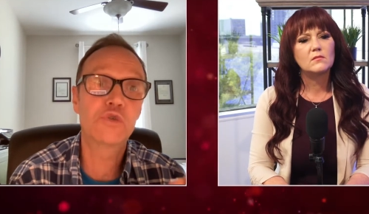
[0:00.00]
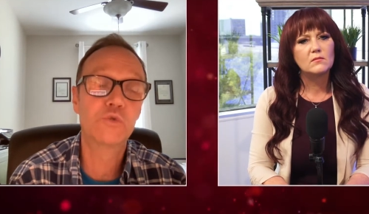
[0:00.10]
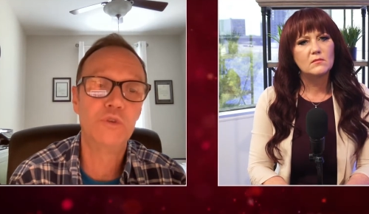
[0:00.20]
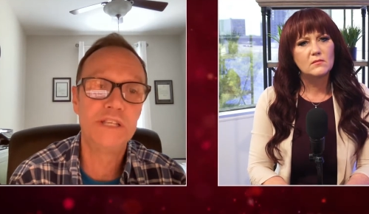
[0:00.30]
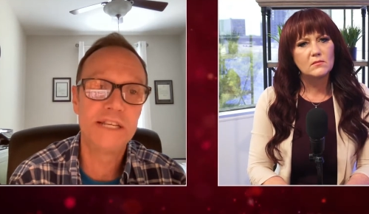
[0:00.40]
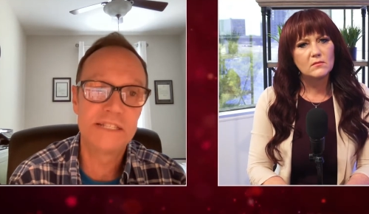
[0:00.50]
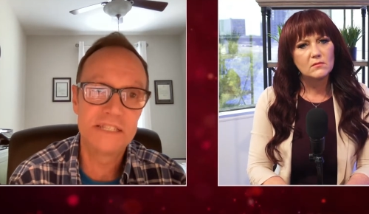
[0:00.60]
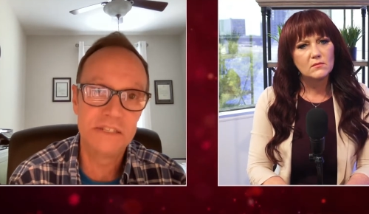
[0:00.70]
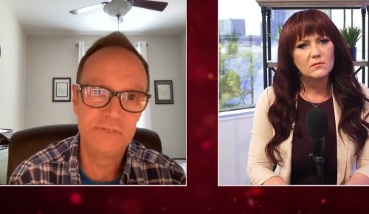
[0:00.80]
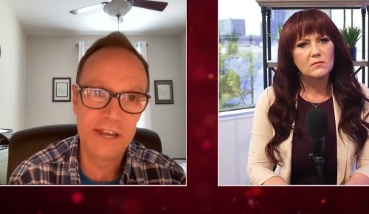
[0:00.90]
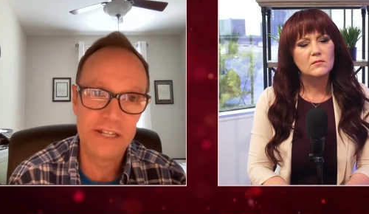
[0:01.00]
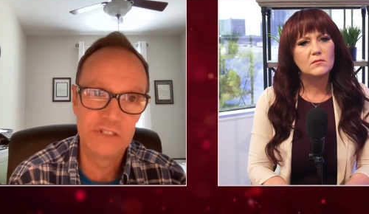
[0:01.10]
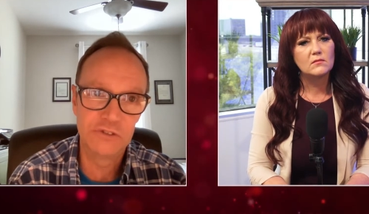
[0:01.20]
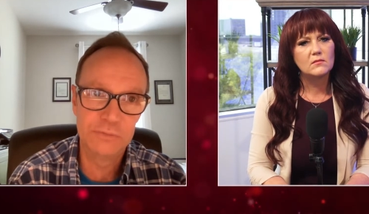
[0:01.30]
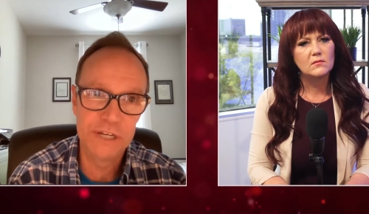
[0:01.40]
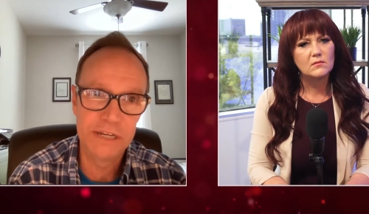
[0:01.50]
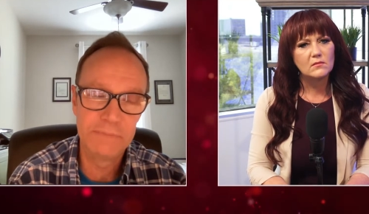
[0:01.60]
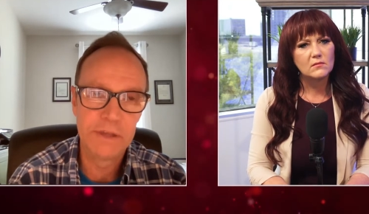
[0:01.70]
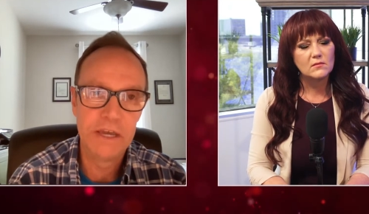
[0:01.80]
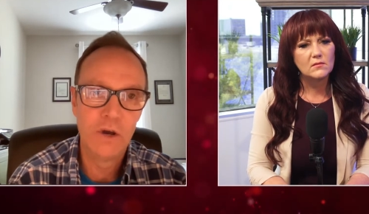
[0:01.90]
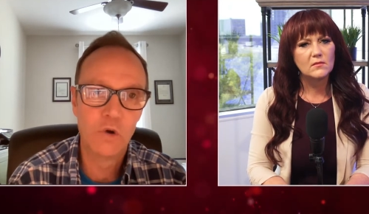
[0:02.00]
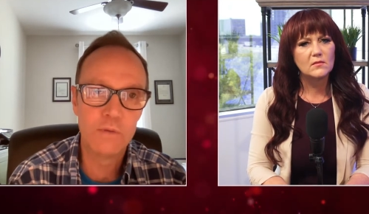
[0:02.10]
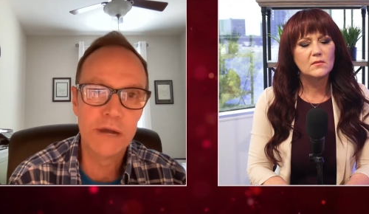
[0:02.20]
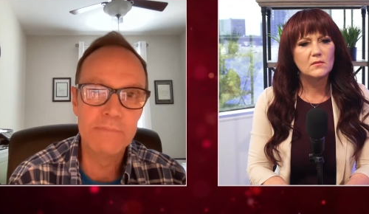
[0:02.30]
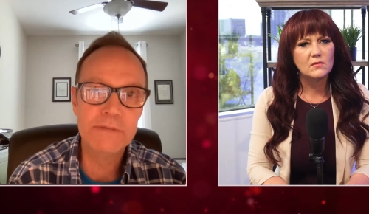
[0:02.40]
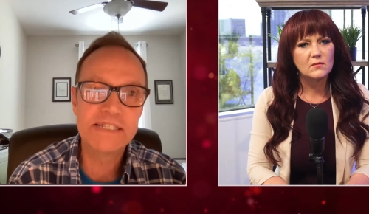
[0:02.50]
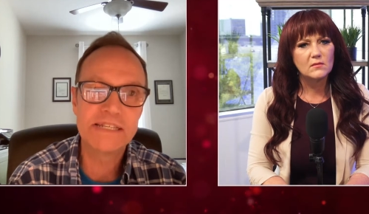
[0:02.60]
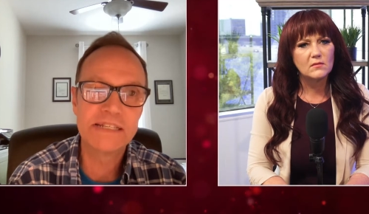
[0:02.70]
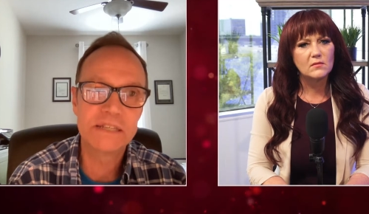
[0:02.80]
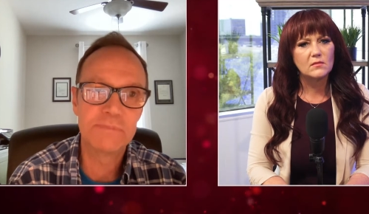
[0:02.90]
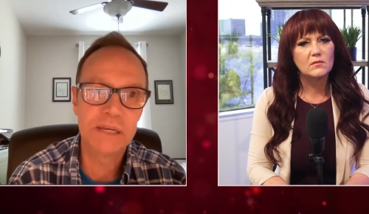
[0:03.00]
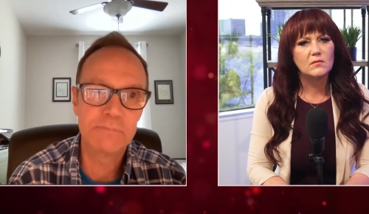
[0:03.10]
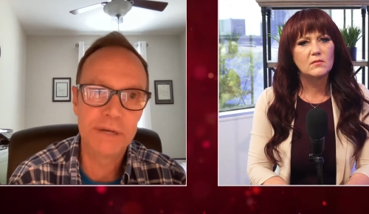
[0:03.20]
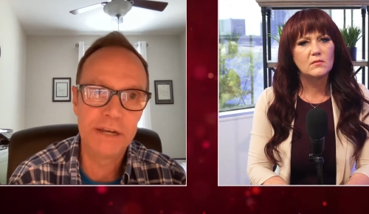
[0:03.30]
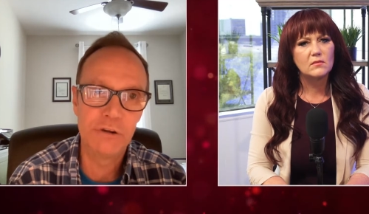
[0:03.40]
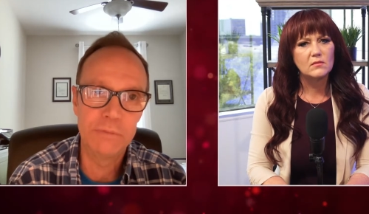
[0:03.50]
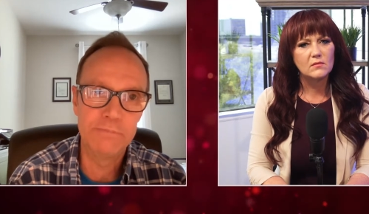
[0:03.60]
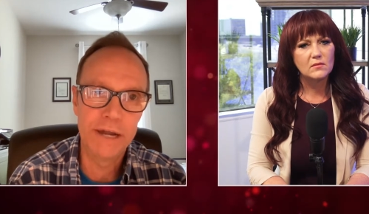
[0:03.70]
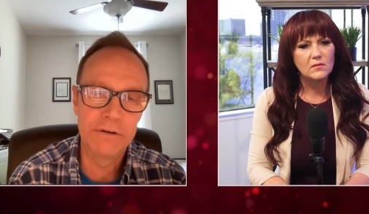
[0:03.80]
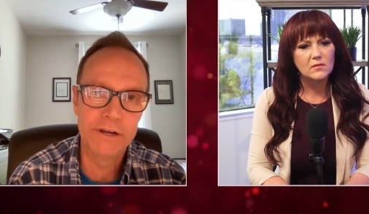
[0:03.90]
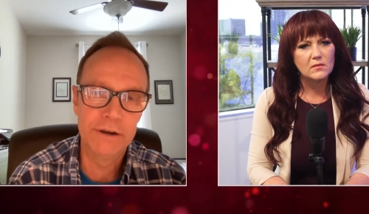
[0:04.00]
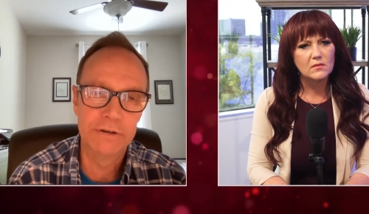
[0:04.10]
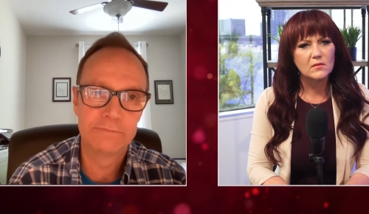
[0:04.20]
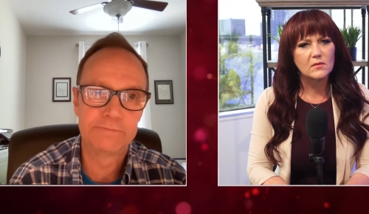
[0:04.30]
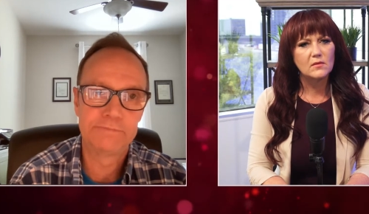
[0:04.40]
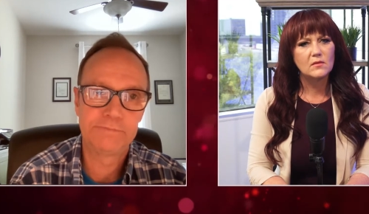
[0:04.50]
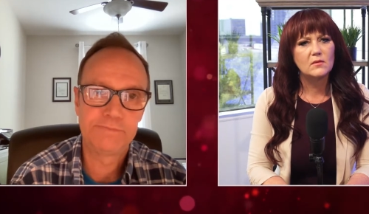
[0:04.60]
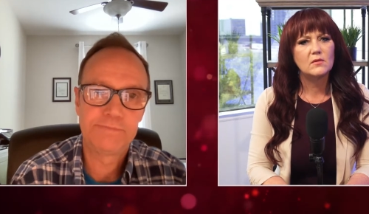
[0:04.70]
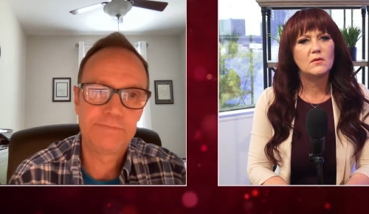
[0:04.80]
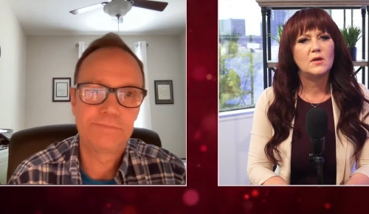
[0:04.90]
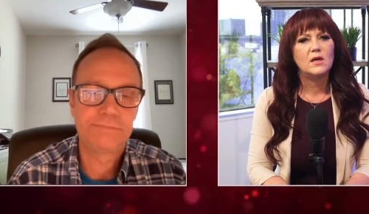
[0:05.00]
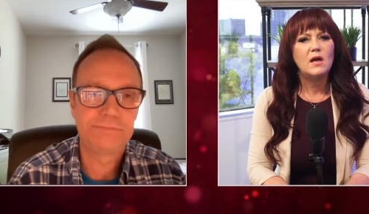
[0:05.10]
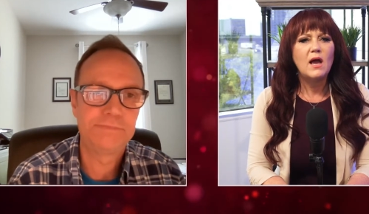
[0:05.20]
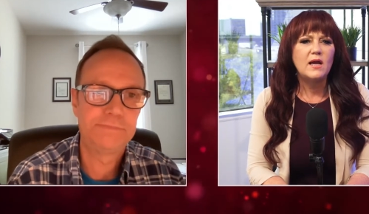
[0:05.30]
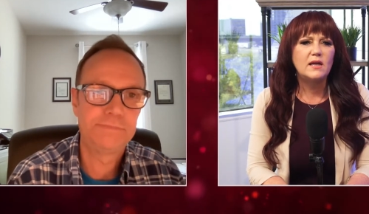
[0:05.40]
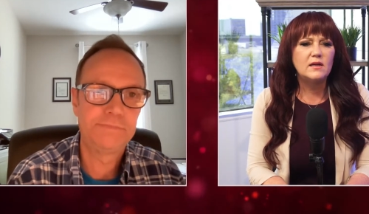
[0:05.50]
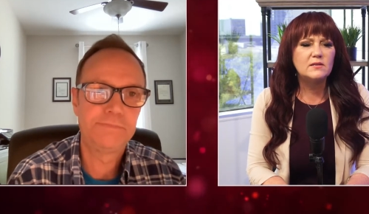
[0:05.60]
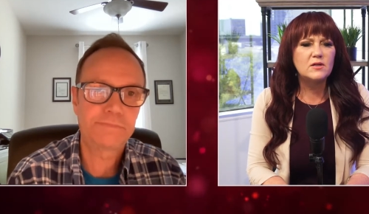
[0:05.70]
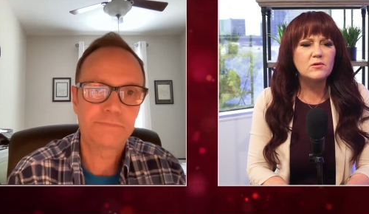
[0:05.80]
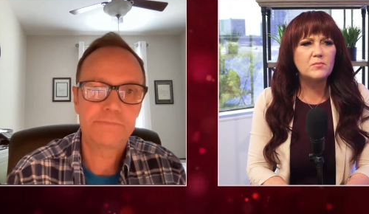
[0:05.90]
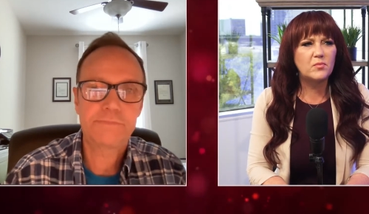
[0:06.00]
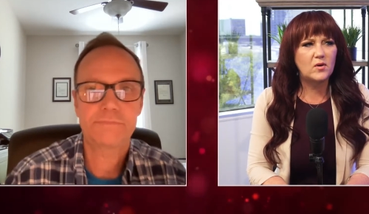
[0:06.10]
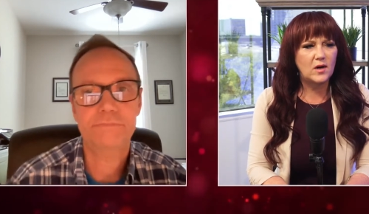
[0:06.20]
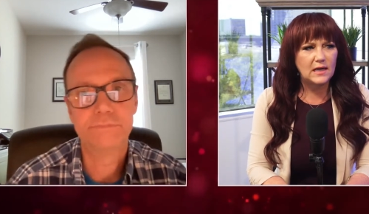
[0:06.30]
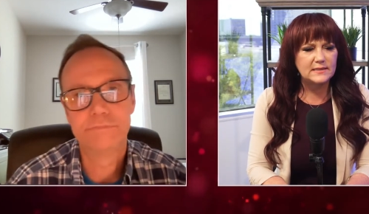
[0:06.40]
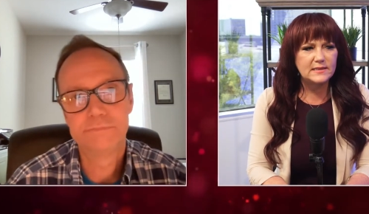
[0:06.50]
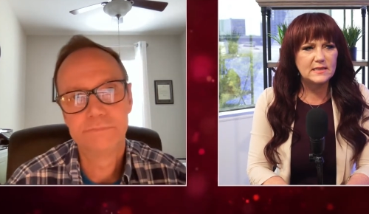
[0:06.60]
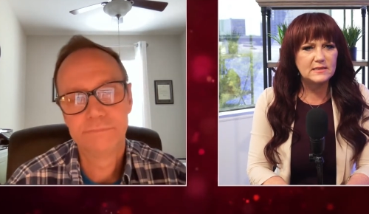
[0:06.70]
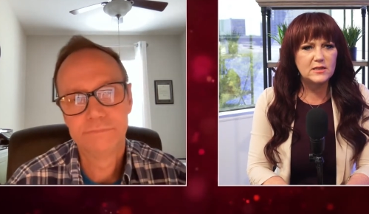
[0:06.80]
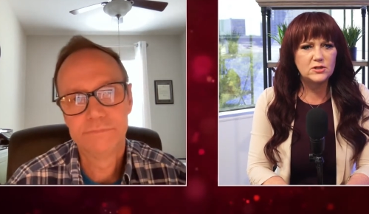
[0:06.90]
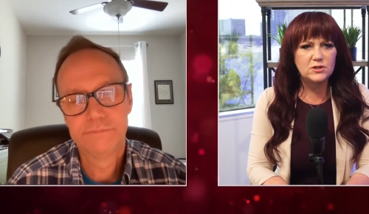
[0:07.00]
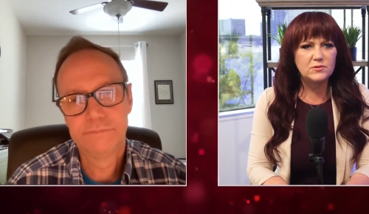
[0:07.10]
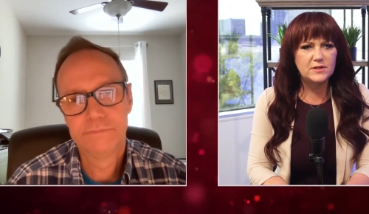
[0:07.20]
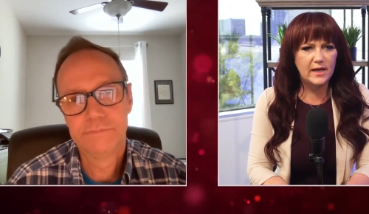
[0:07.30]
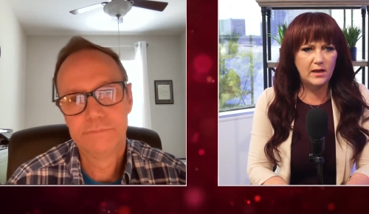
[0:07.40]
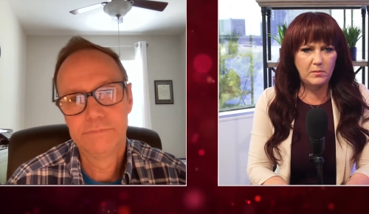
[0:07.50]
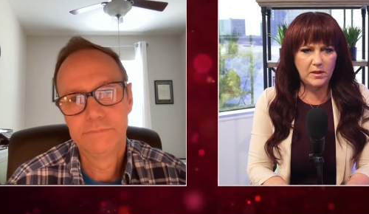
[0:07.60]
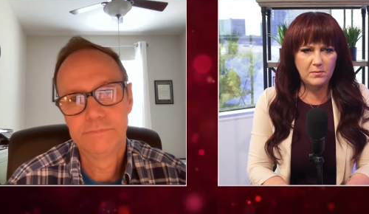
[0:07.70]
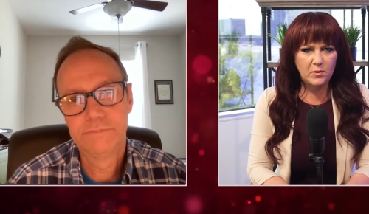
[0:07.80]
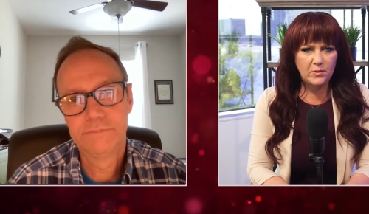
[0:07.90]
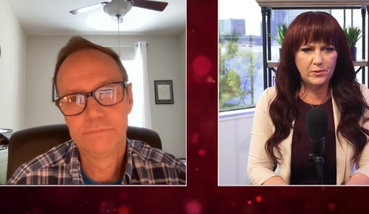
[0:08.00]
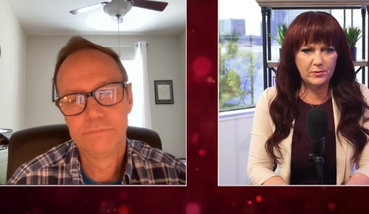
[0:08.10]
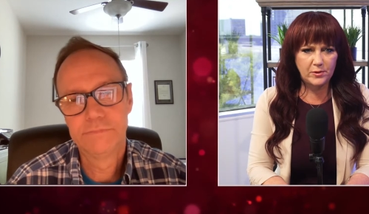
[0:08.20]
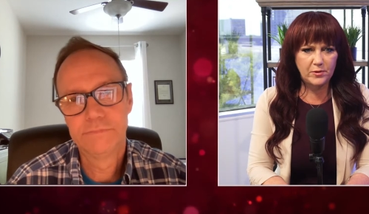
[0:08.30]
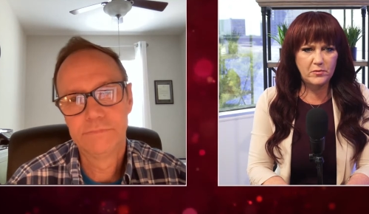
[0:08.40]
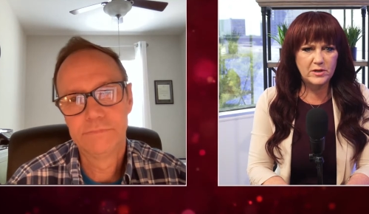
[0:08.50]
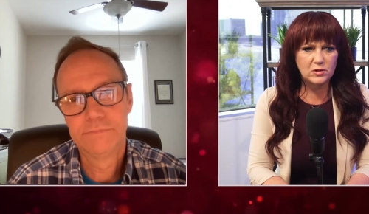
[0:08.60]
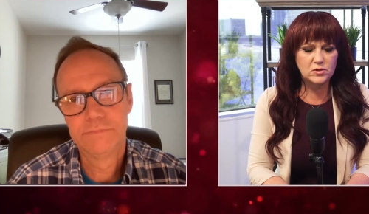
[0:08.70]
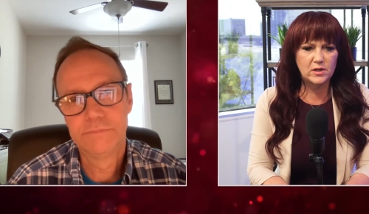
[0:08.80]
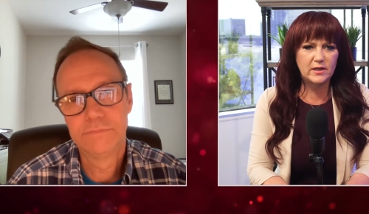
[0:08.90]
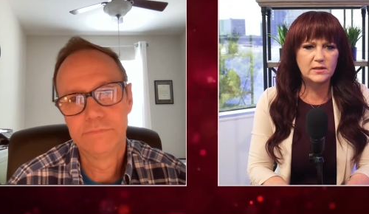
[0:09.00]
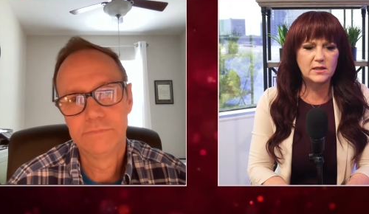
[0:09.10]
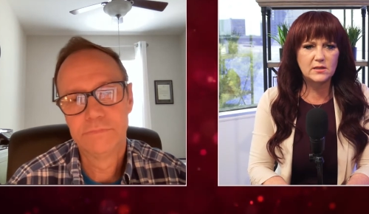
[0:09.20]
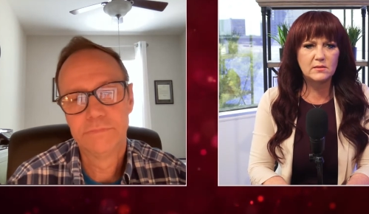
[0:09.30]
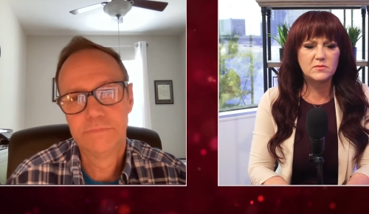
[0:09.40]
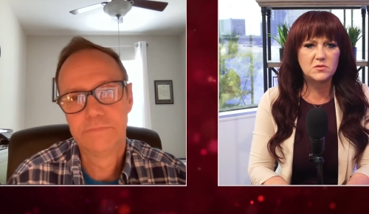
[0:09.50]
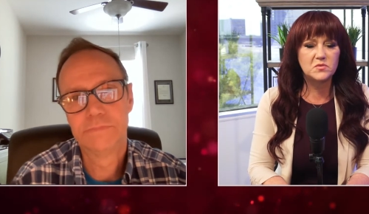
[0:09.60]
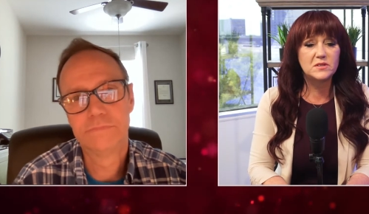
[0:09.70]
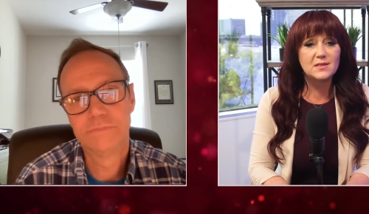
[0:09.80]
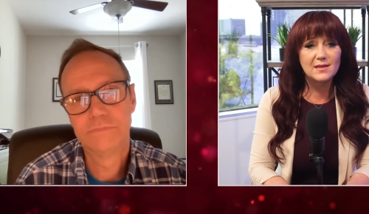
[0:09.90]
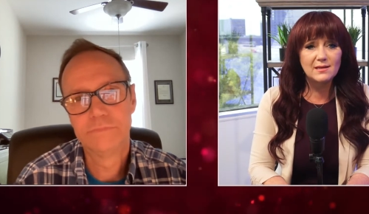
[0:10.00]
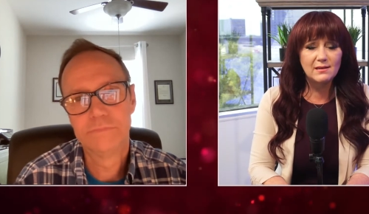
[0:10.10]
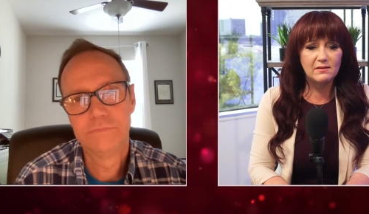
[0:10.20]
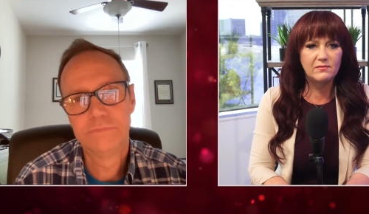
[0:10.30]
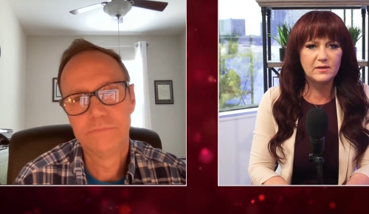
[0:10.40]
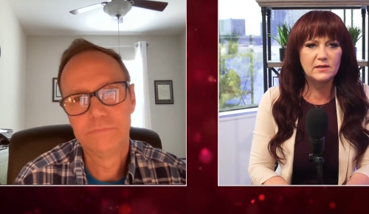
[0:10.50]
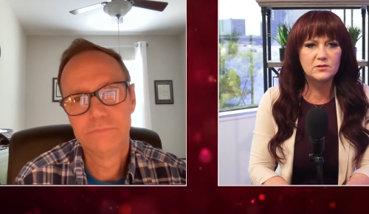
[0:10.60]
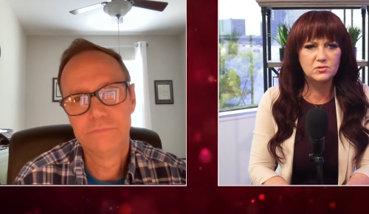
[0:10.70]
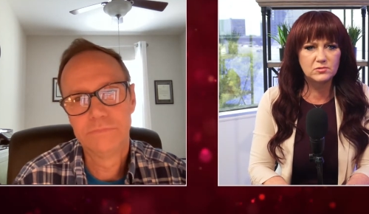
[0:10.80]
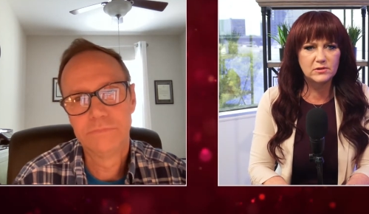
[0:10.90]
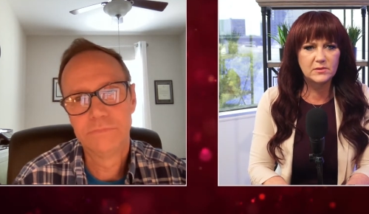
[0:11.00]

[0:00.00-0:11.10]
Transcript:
Speaker 1: truly a disadvantage for me, or am I missing something bigger and better here?
Speaker 2: Is there a process that you take people through when you're trying to get them to see if it is truly a